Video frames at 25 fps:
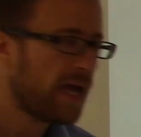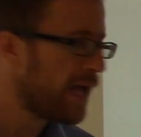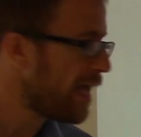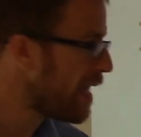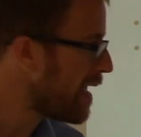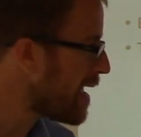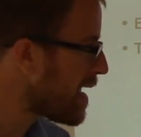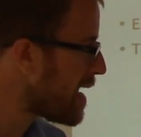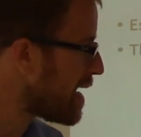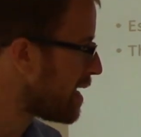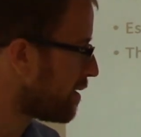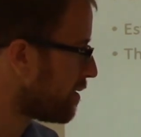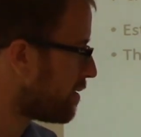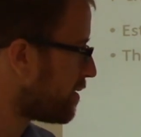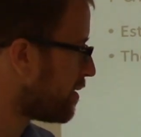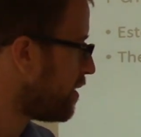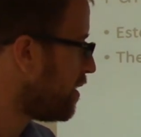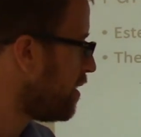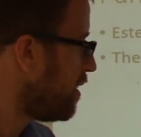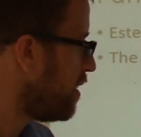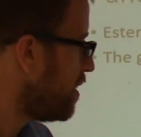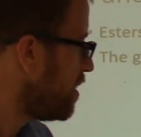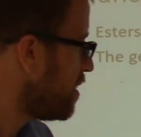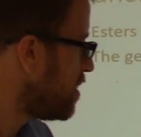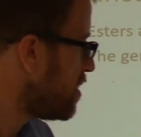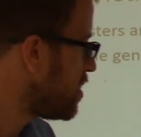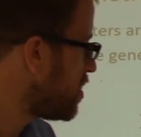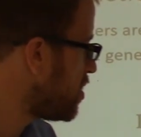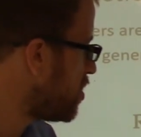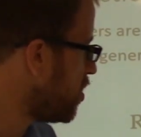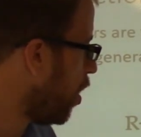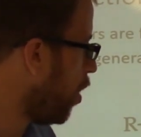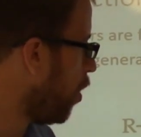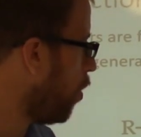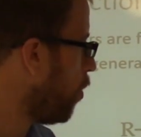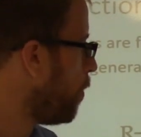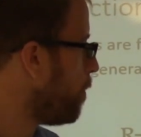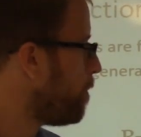ate.
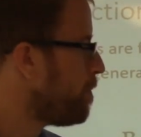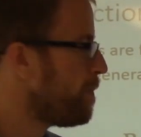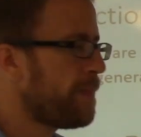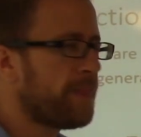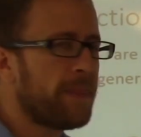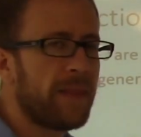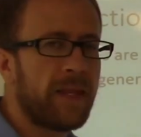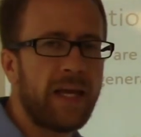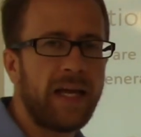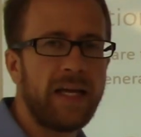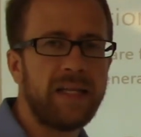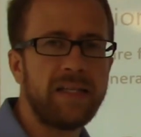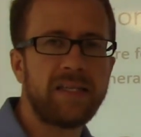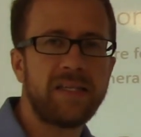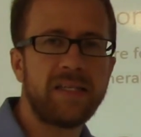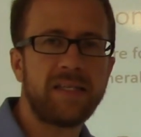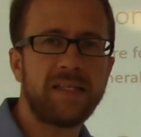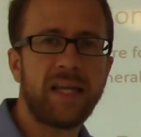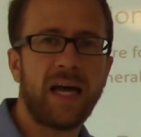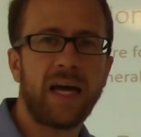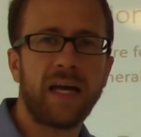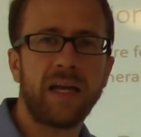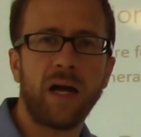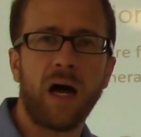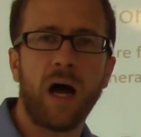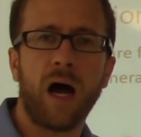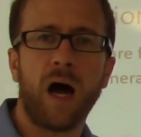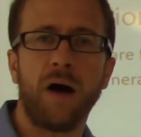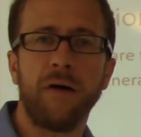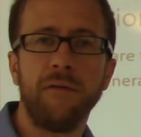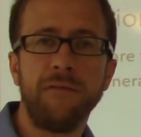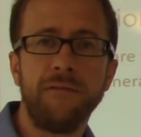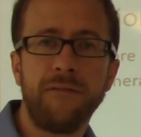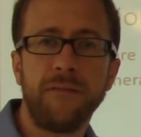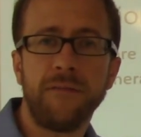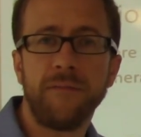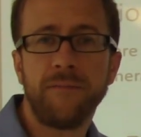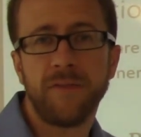So instead
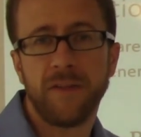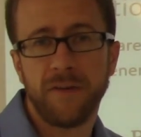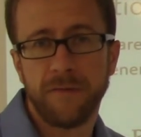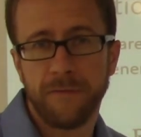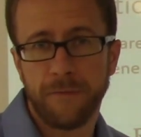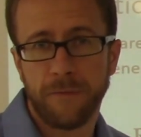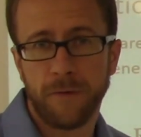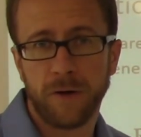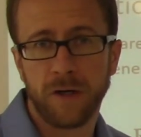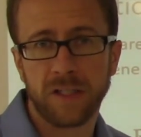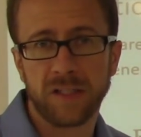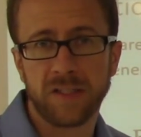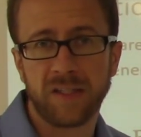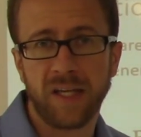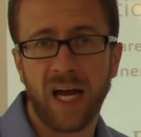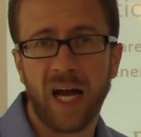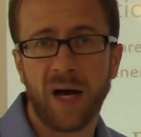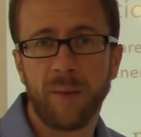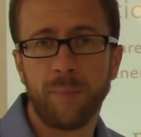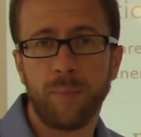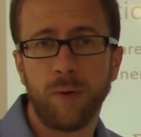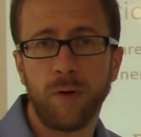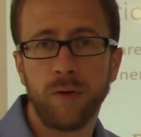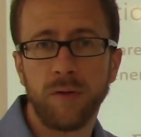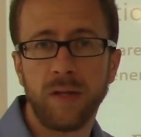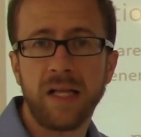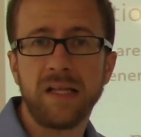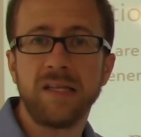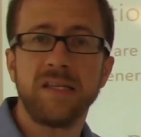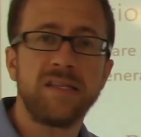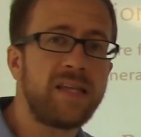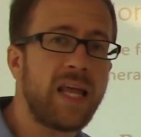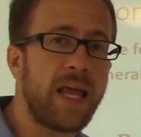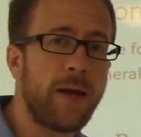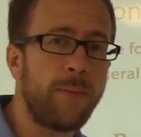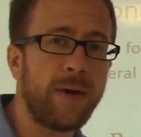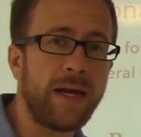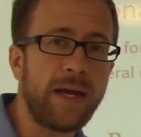of, for example, let's
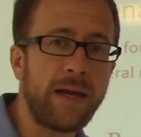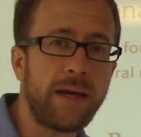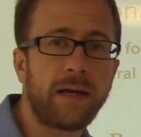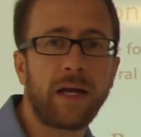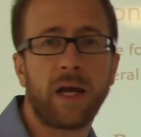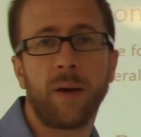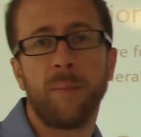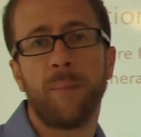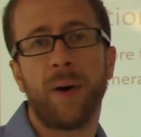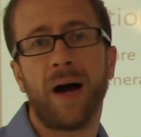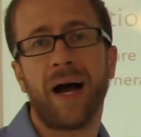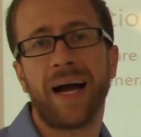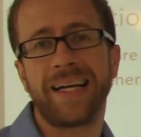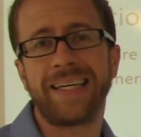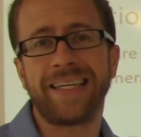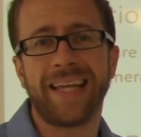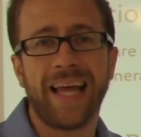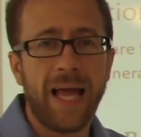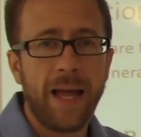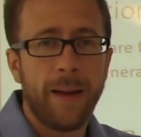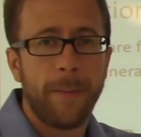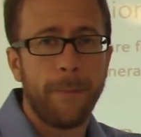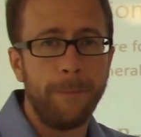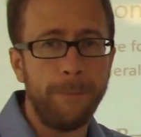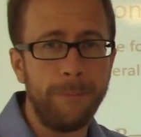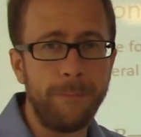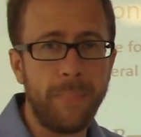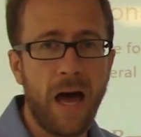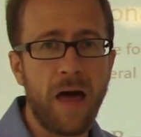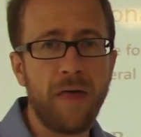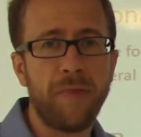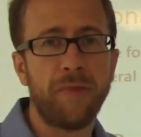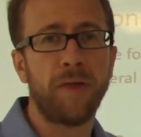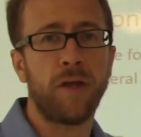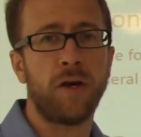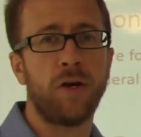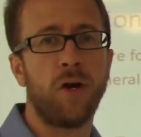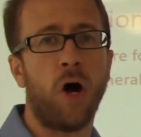say we combined
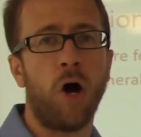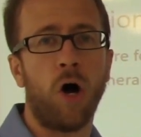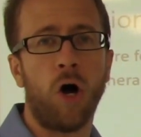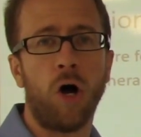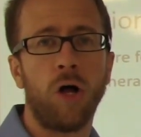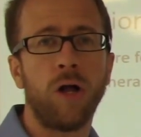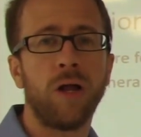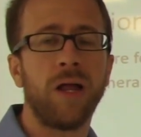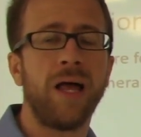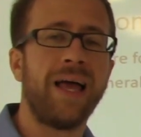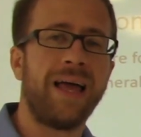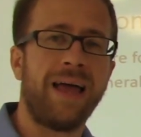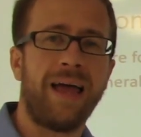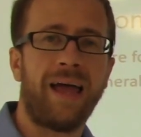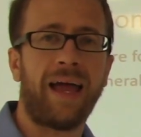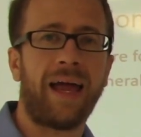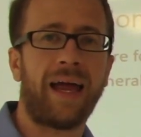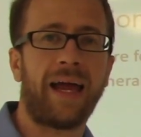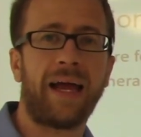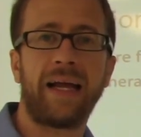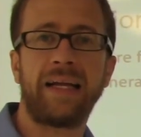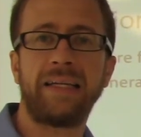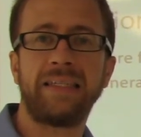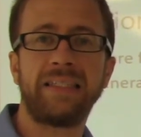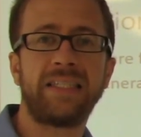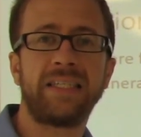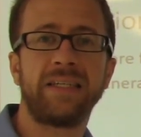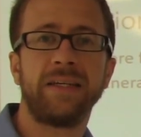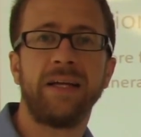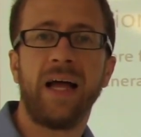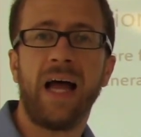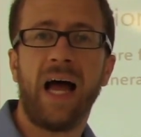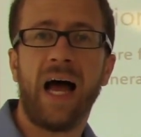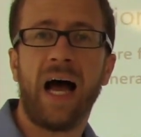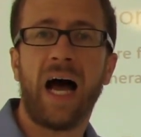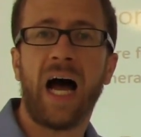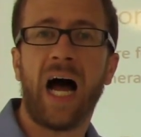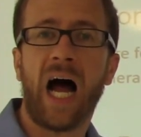methanol and
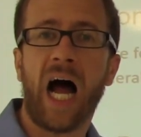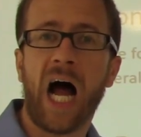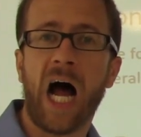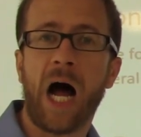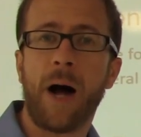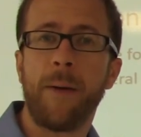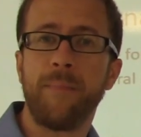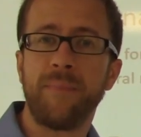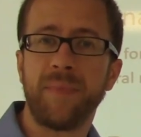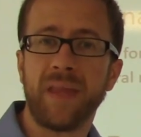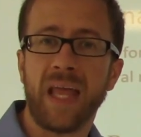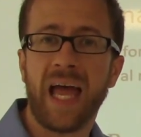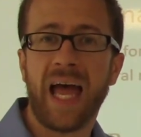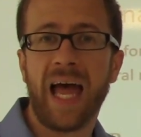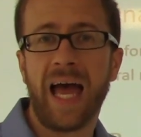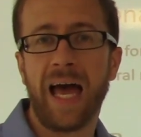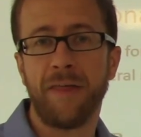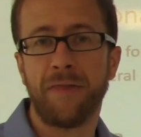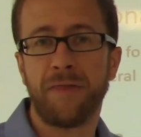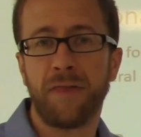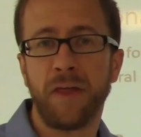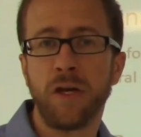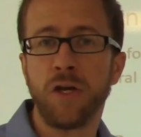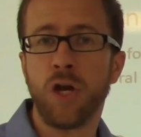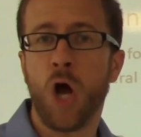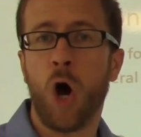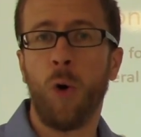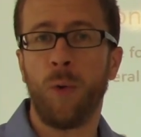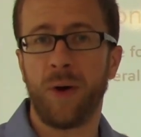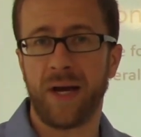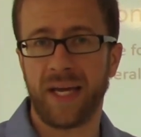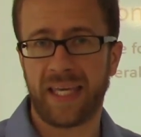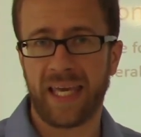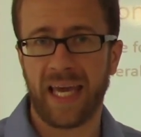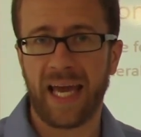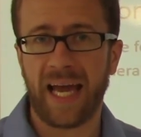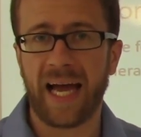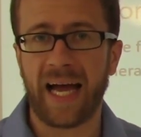
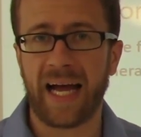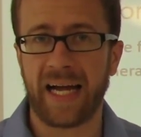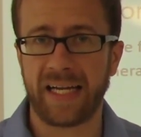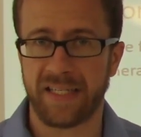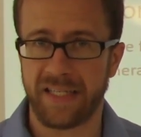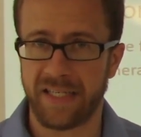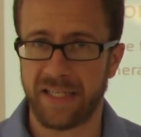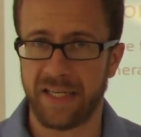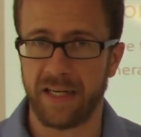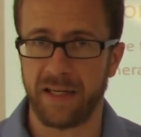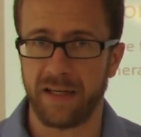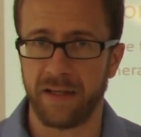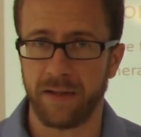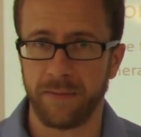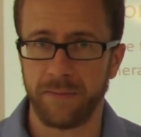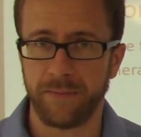ethanoic acid,